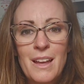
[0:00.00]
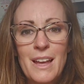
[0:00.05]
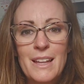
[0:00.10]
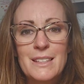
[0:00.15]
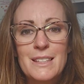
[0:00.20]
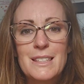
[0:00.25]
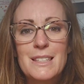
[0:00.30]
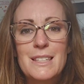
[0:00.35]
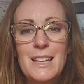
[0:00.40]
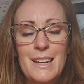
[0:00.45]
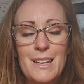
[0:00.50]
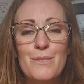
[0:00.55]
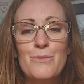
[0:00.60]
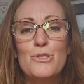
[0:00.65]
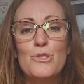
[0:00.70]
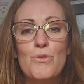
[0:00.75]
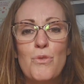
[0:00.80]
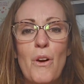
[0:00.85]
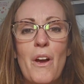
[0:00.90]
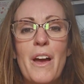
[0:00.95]
instead
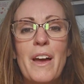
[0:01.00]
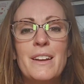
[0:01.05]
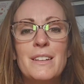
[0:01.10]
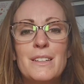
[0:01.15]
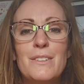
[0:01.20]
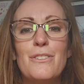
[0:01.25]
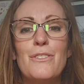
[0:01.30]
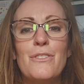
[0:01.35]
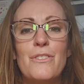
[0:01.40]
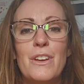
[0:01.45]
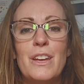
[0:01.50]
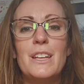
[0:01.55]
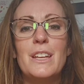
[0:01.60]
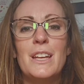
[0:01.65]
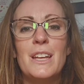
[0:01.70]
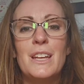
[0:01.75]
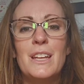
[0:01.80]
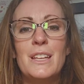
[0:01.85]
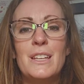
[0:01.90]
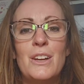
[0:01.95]
of trying to fit
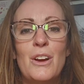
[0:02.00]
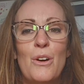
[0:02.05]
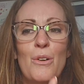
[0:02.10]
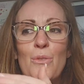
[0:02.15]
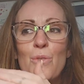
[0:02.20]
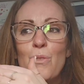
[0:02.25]
in